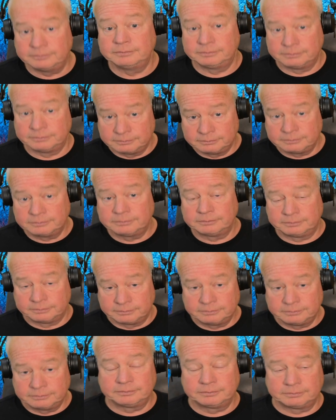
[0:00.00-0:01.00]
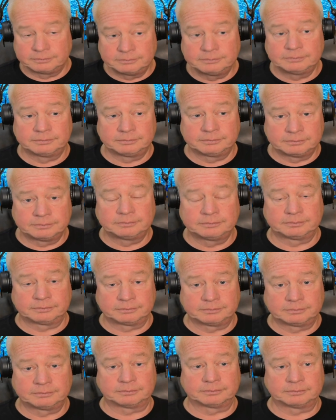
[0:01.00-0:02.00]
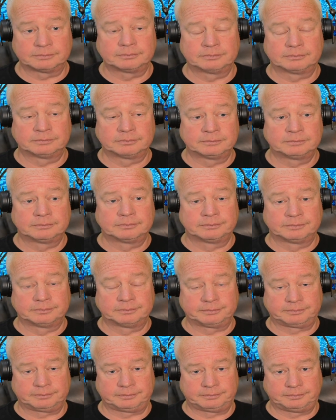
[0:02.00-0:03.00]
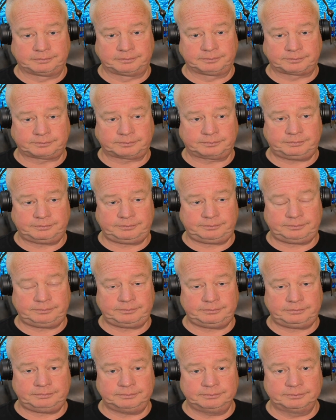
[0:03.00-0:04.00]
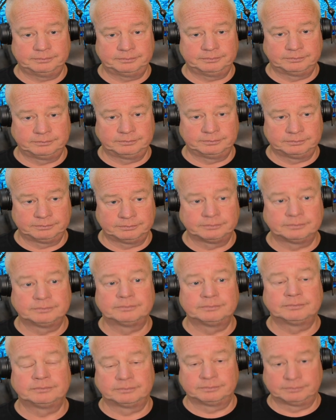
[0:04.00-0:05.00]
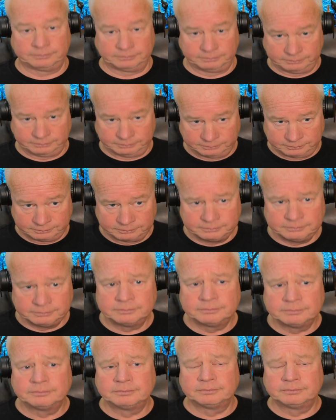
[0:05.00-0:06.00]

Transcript: This person isn't speaking.